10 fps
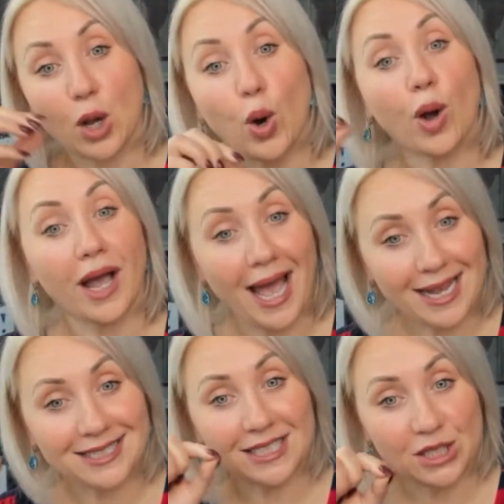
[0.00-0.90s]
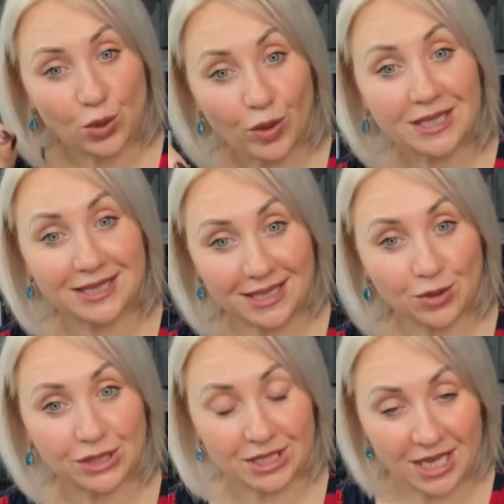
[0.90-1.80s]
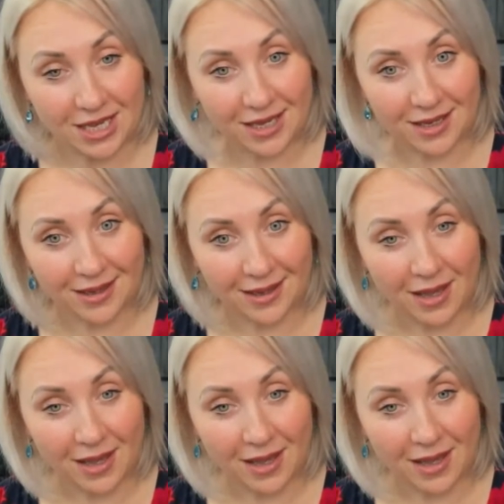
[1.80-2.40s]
corrected USDOT,